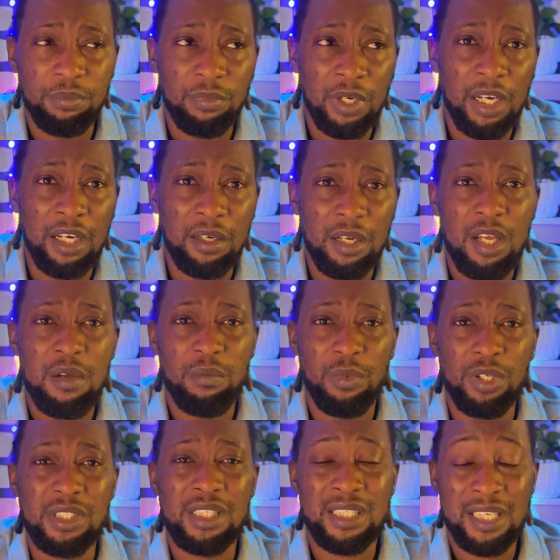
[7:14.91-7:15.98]

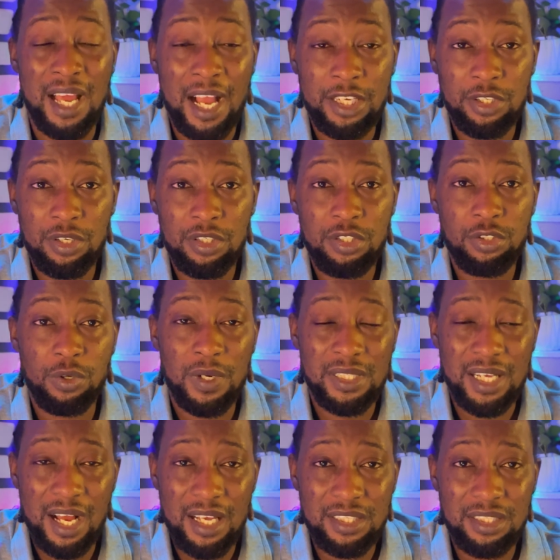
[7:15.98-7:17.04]
But his actions towards
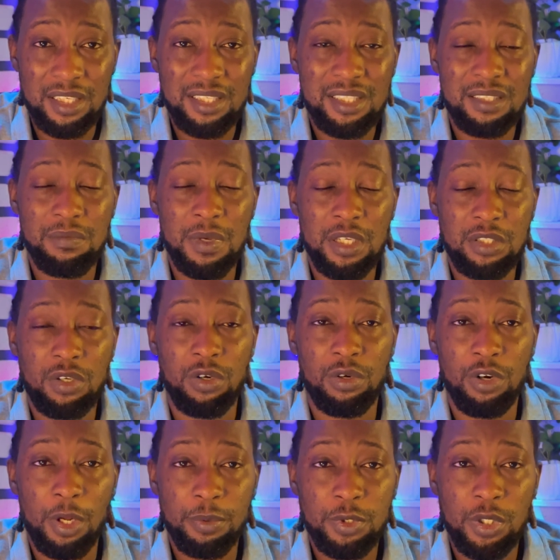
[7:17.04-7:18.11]
Arsenal smells
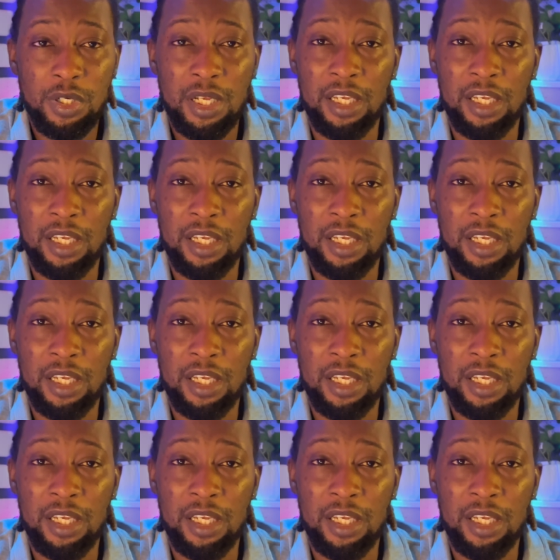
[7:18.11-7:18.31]
corruption.